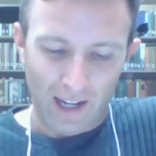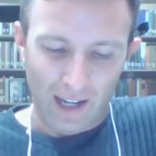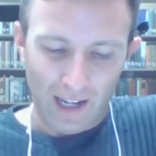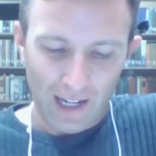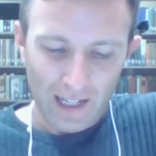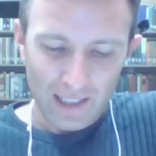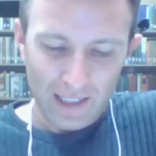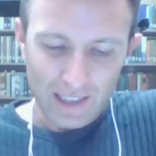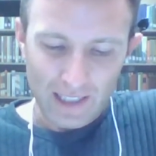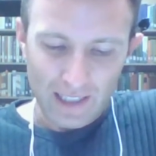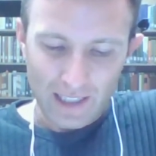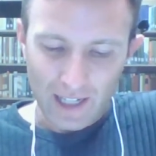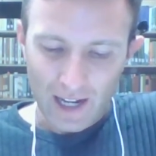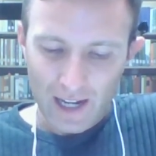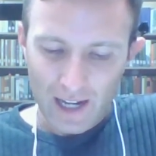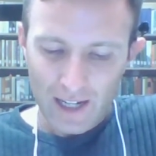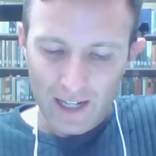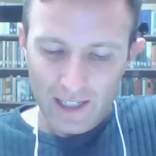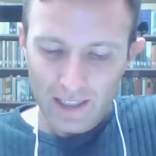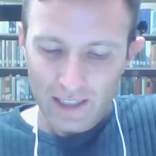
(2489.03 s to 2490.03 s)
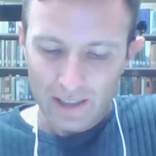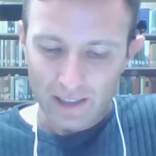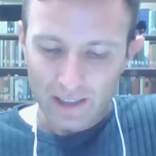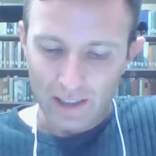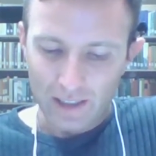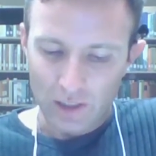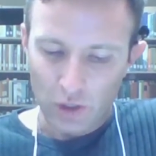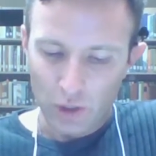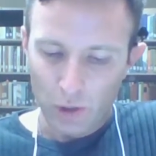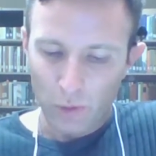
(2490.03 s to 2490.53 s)
A, the guide,
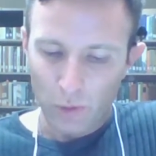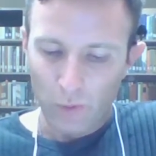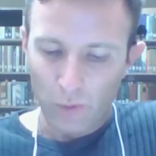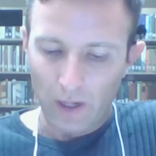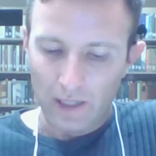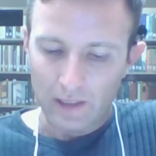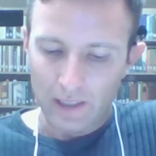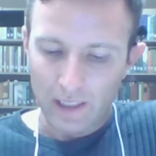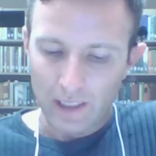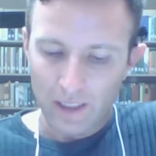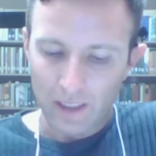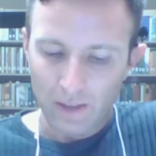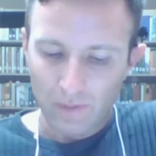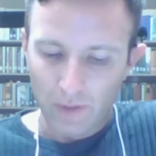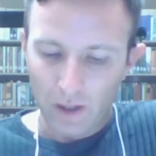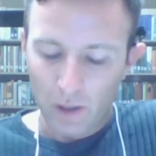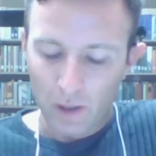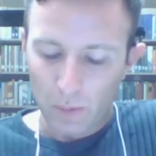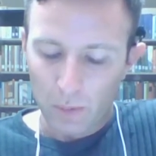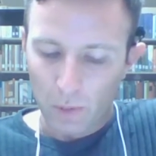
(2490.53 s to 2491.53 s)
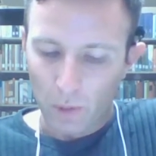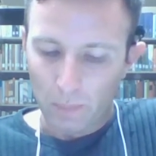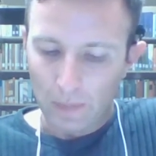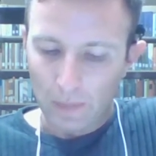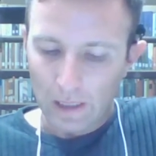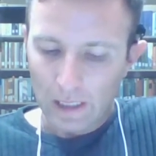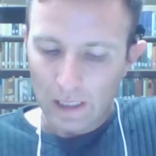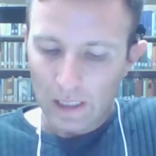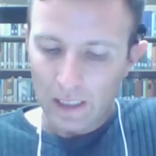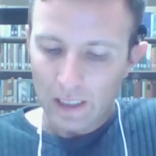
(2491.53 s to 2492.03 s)
the GUID variable
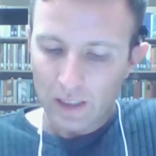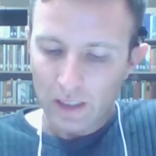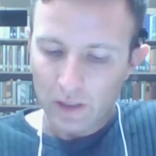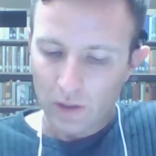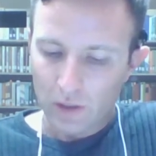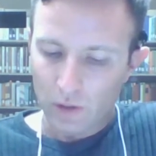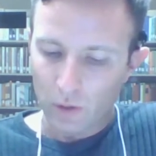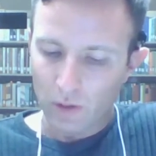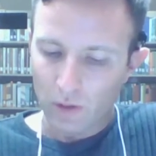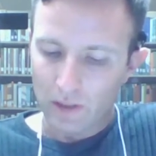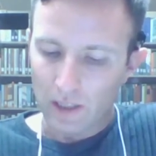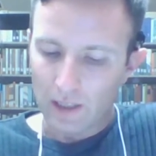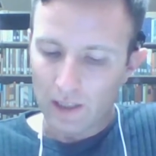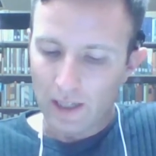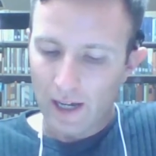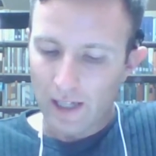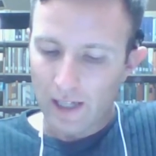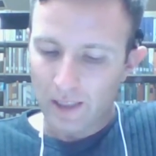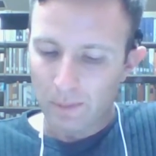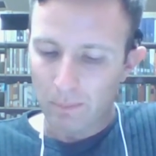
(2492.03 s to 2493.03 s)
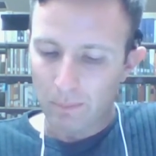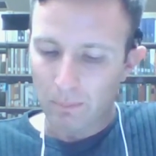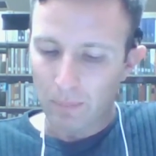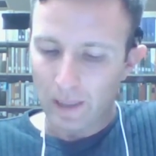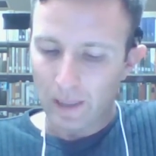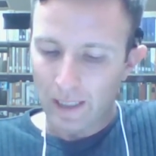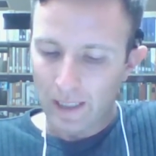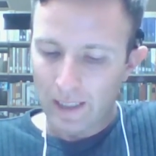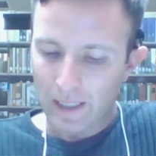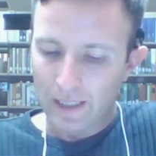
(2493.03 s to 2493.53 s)
P store the last
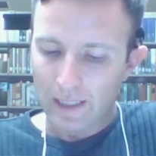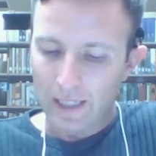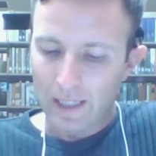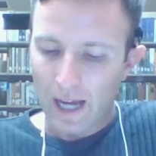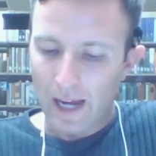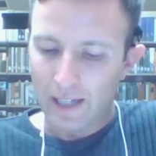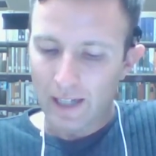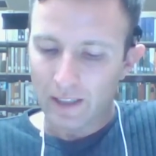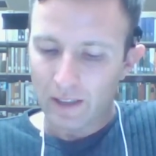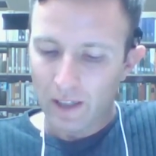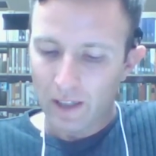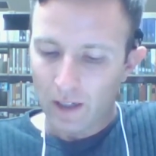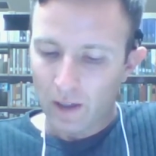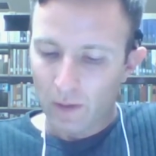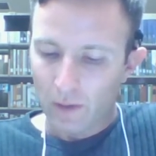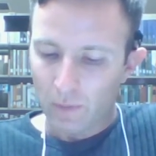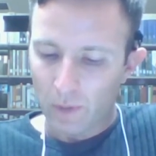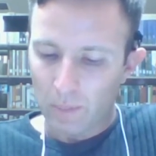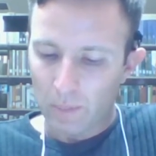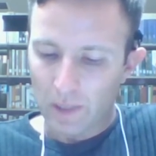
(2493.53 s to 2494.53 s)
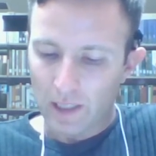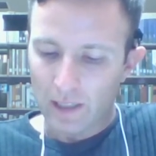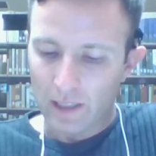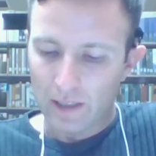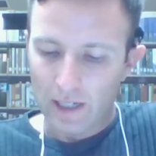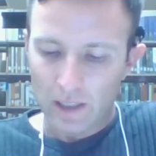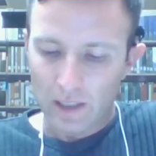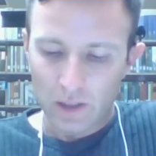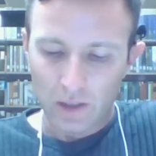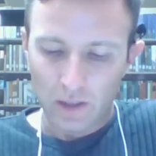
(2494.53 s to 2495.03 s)
ping guide from the
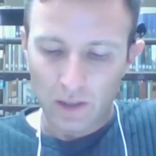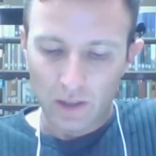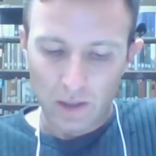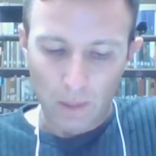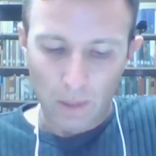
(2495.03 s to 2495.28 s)
connection.